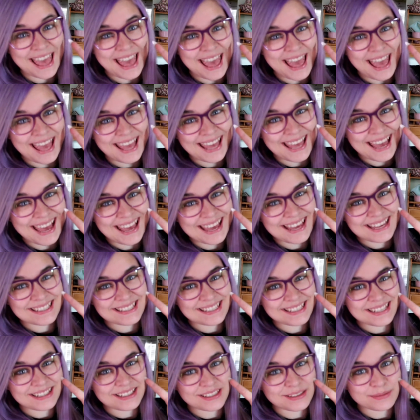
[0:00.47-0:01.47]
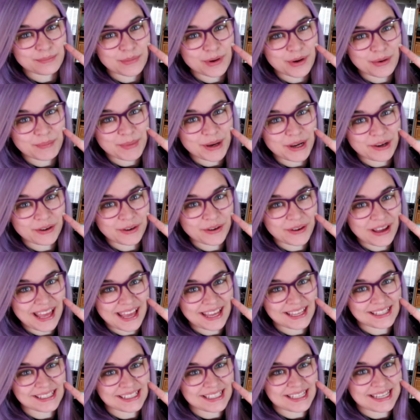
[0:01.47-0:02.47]
Hey guys, it's Momo,
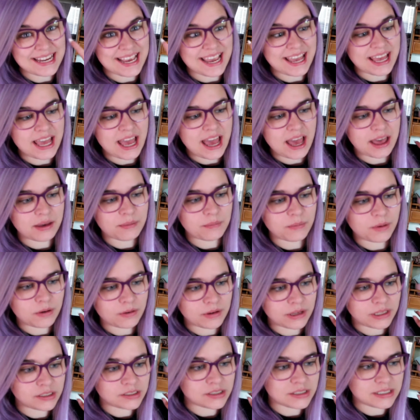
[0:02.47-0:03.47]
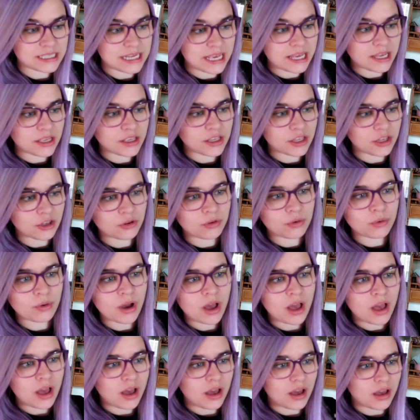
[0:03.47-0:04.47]
and today I am going to take
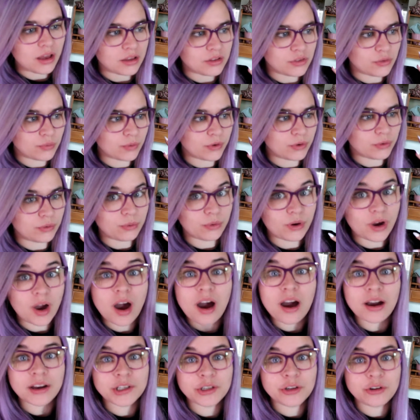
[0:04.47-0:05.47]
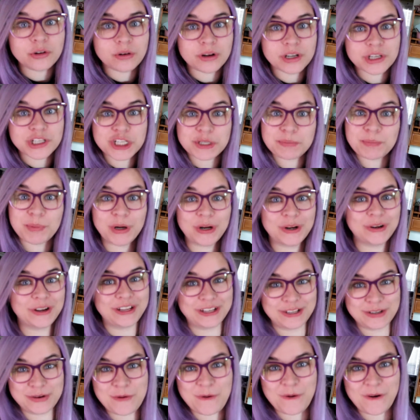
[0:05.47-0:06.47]
you through Con Crunch
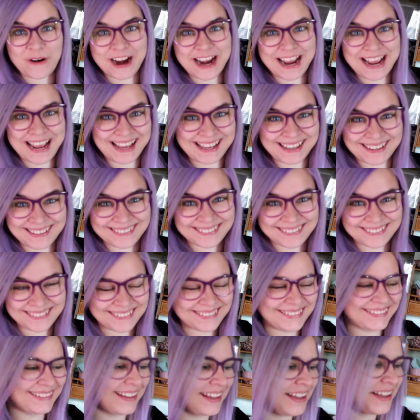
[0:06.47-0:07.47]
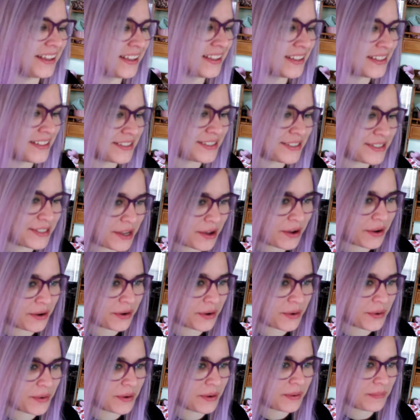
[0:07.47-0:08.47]
Purgatory.
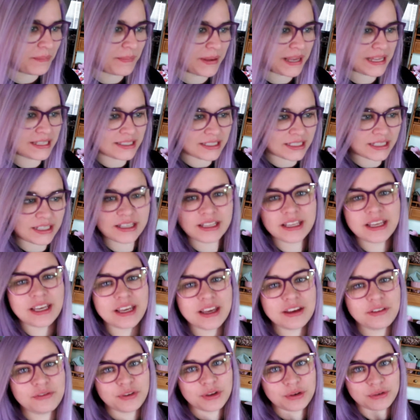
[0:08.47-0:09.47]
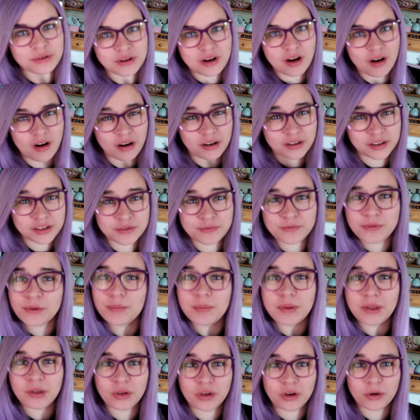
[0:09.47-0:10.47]
So basically, if you aren't
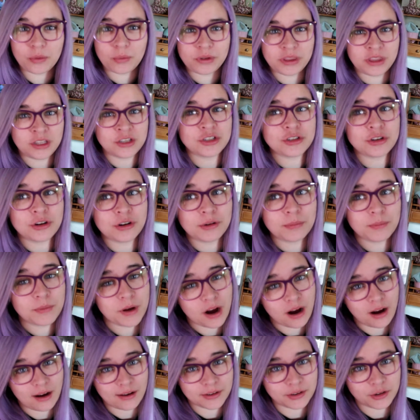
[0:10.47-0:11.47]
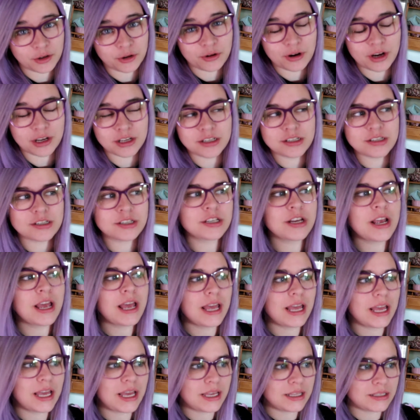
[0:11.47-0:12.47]
familiar with the term Con Crunch,
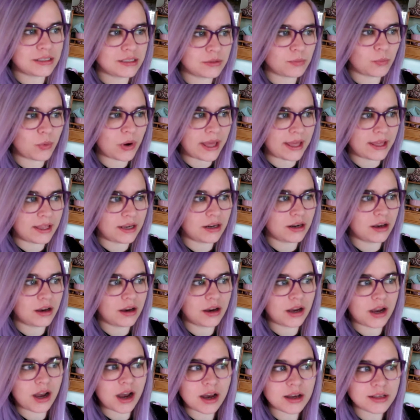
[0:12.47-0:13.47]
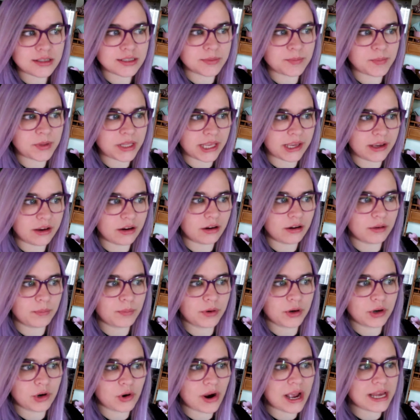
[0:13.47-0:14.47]
it's when a cosplayer
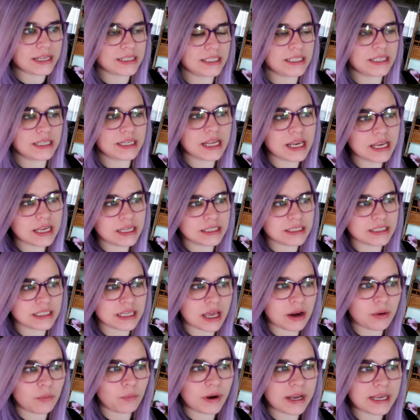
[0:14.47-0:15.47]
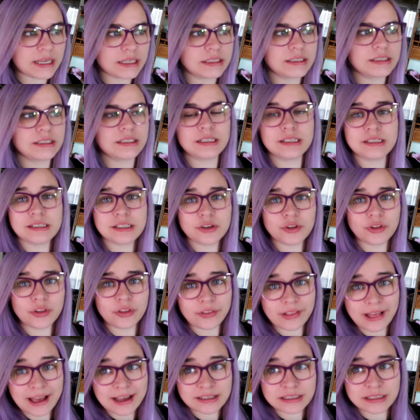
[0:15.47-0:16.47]
procrastinates and waits until
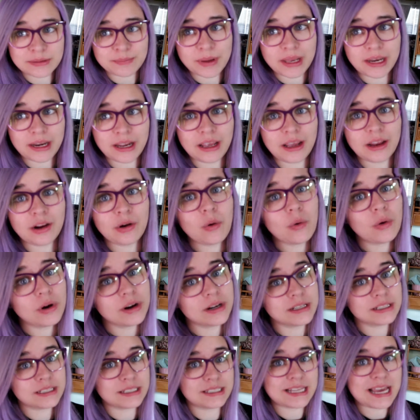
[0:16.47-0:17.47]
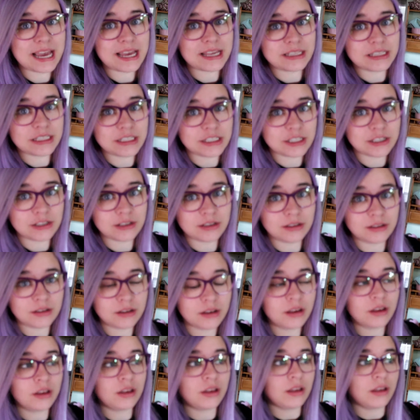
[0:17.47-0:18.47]
the last minute or decides to
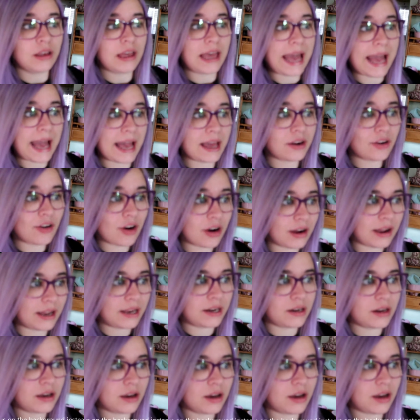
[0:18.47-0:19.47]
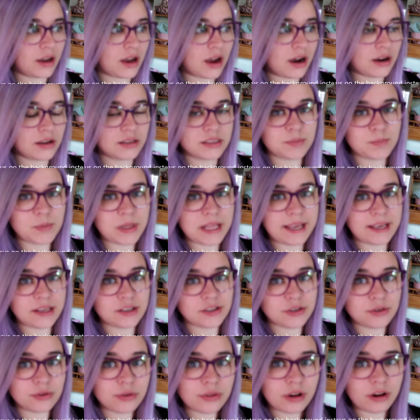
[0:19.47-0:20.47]
add on a cosplay
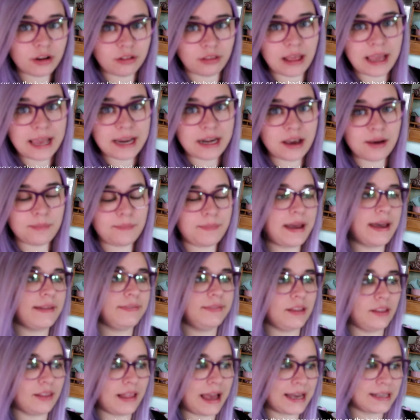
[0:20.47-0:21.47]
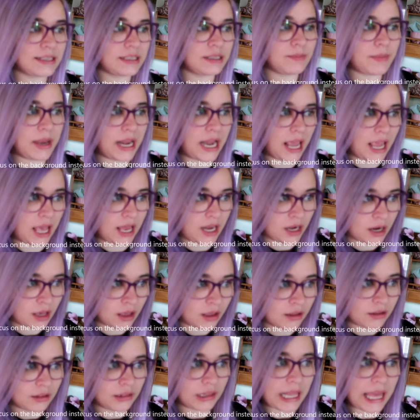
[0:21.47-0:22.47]
to their lineup at the last minute,
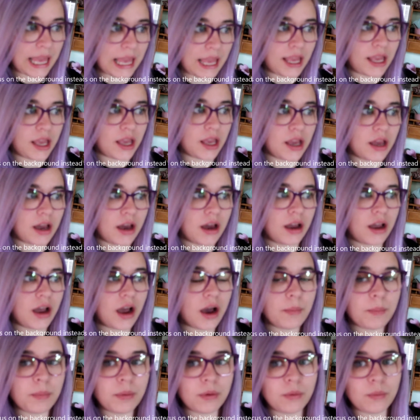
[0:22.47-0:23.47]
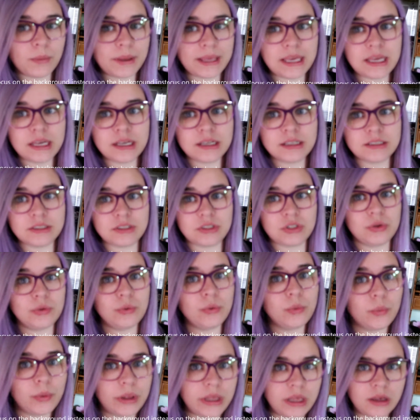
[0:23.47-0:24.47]
like a couple weeks
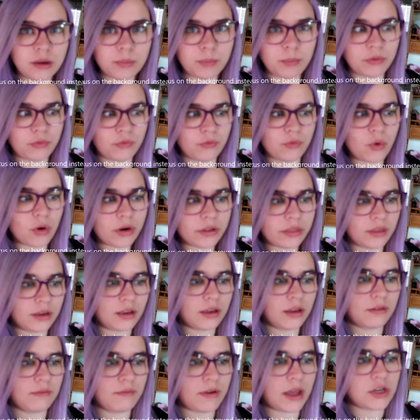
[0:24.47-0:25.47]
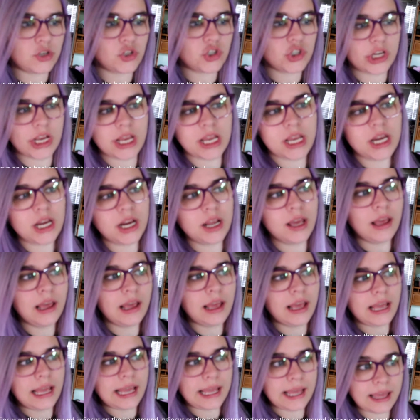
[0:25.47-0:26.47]
to a week before the convention,
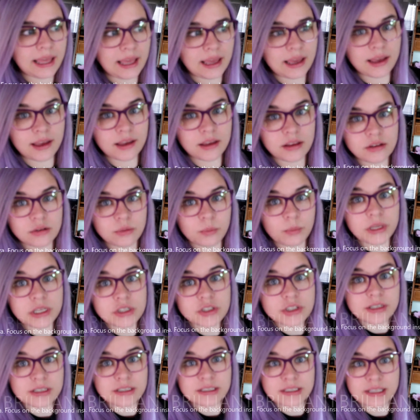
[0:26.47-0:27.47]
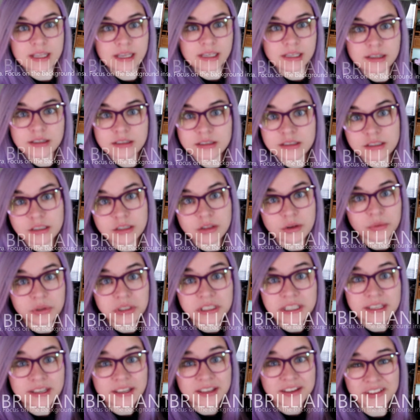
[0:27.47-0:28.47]
and we just like
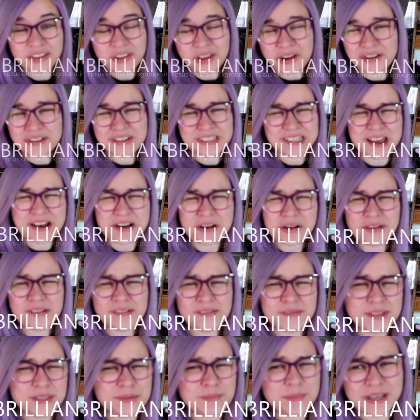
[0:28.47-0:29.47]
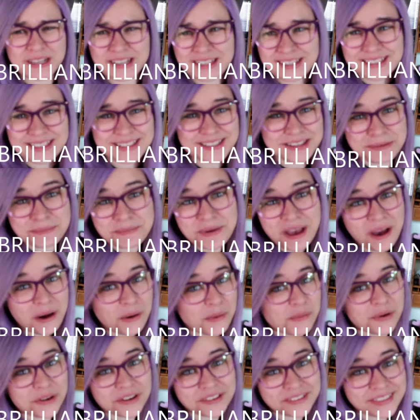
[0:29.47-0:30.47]
slowly kill ourselves, but it's
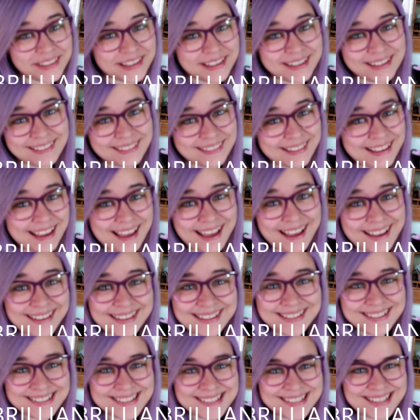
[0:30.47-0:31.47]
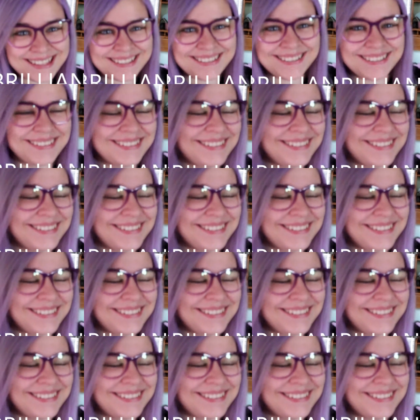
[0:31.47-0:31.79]
somehow worth it in the end.